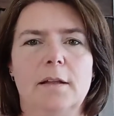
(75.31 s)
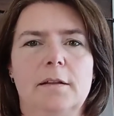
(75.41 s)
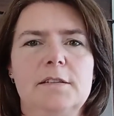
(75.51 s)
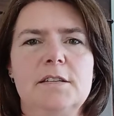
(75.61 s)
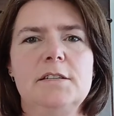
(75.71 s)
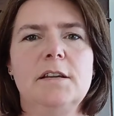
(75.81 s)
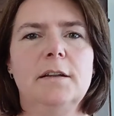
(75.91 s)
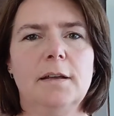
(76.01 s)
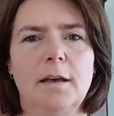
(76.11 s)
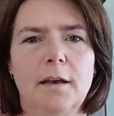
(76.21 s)
This is
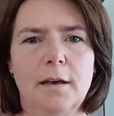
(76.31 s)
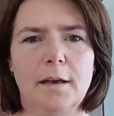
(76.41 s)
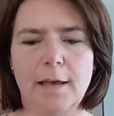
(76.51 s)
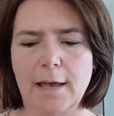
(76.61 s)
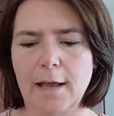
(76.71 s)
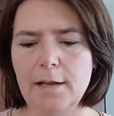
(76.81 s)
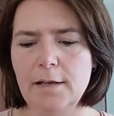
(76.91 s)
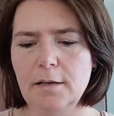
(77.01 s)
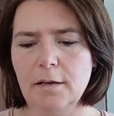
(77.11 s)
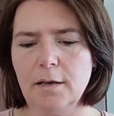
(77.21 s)
an
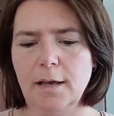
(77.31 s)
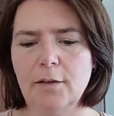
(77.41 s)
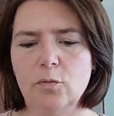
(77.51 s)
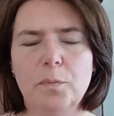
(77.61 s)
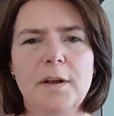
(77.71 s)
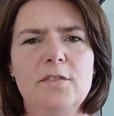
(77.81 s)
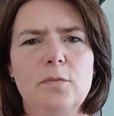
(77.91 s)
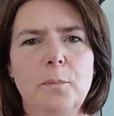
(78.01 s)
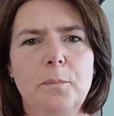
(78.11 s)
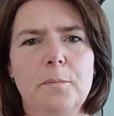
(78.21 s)

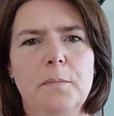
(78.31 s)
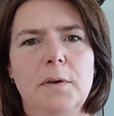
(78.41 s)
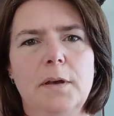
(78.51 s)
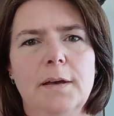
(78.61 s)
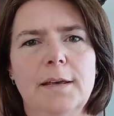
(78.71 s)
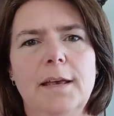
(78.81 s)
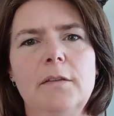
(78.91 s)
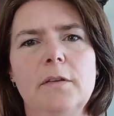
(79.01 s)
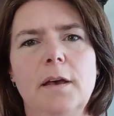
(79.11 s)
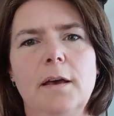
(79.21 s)
AliExpress kit.